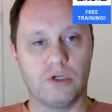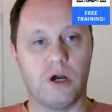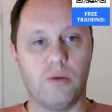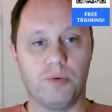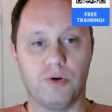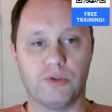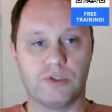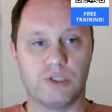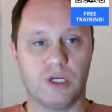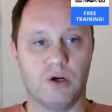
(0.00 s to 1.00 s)

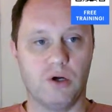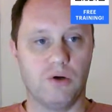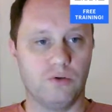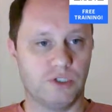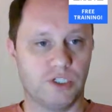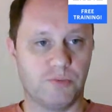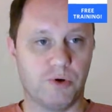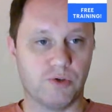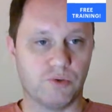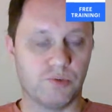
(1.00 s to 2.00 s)
compost, or
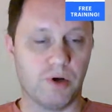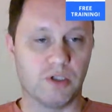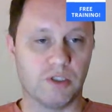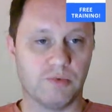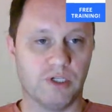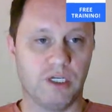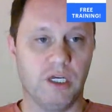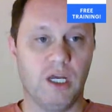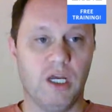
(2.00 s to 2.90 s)
dispose responsibly.